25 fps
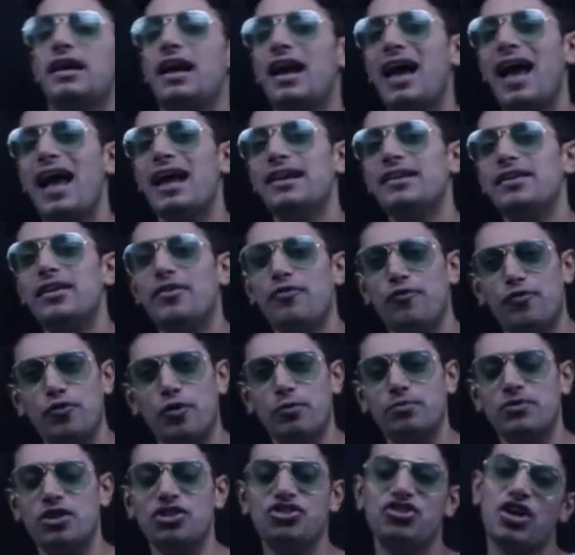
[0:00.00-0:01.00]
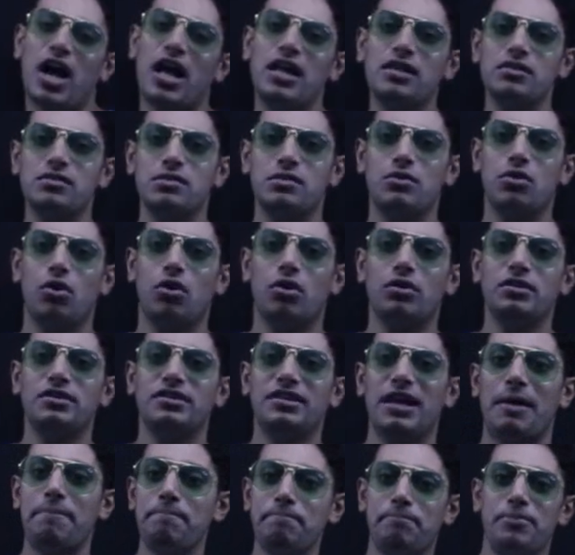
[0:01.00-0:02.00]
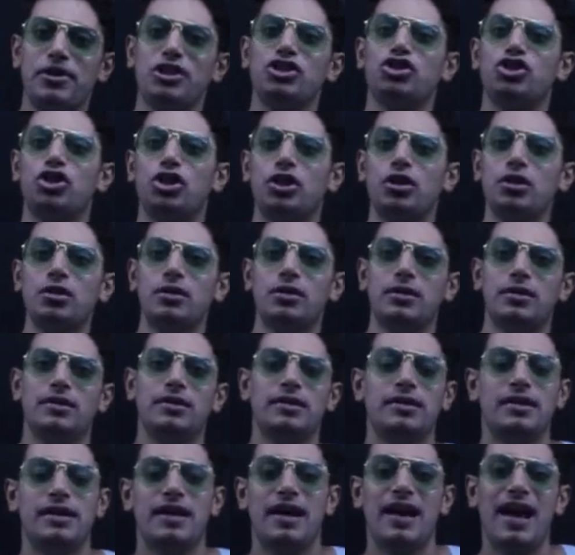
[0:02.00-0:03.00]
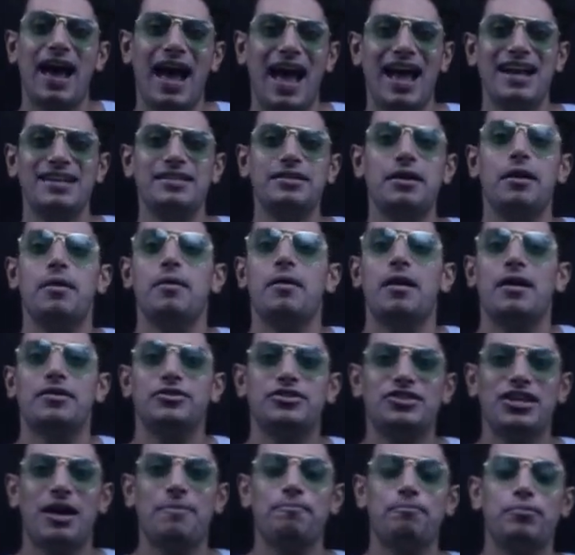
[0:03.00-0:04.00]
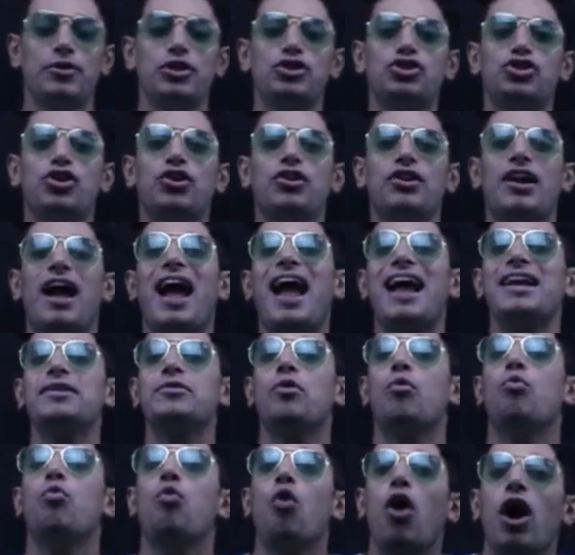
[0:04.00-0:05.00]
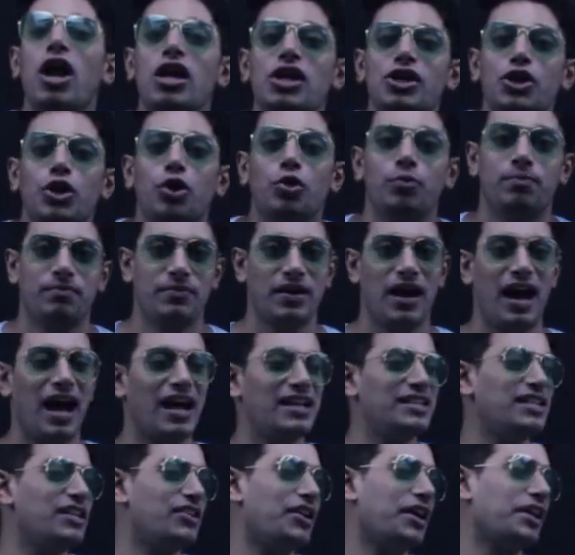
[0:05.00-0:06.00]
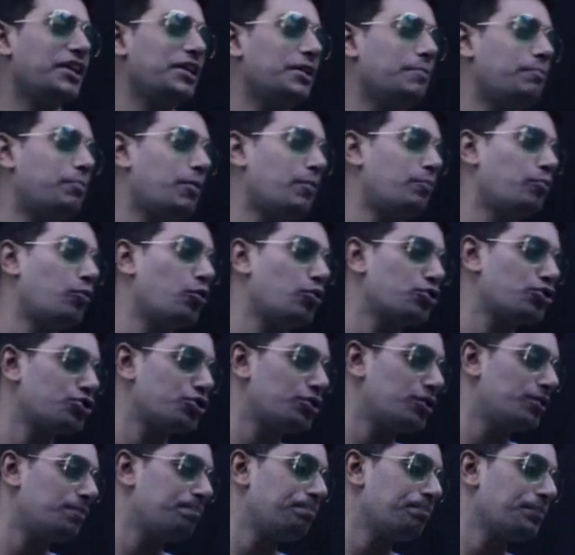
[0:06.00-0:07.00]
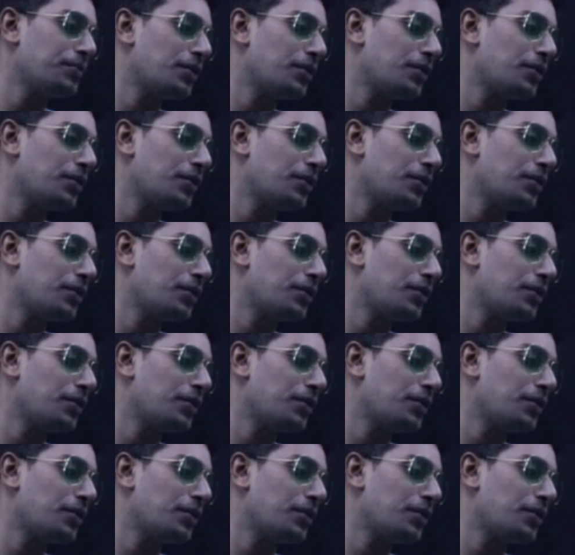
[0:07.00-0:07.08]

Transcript: And from the Charles law, and temperature and volume are directly proportional.